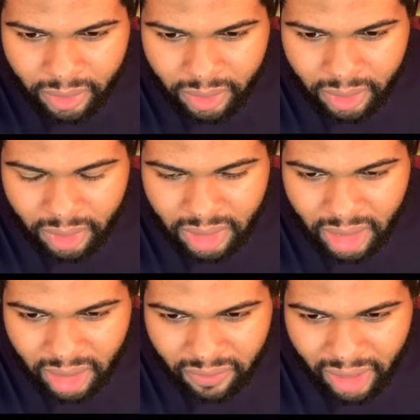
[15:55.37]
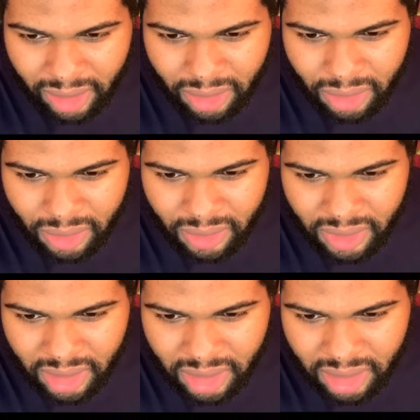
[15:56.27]
Looks like they've got two
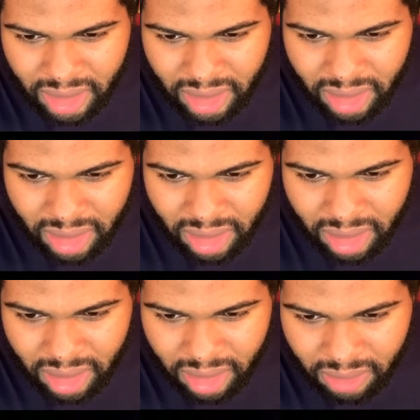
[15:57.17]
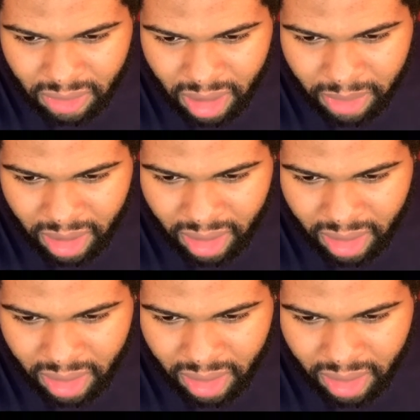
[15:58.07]
seasons, maybe?
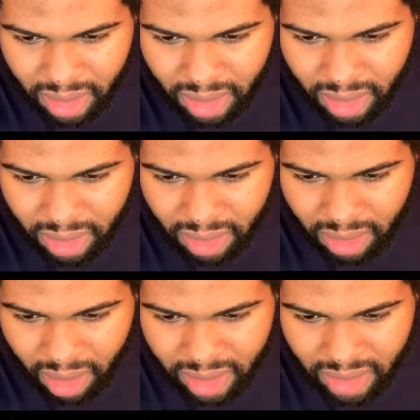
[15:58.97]
All right, so I've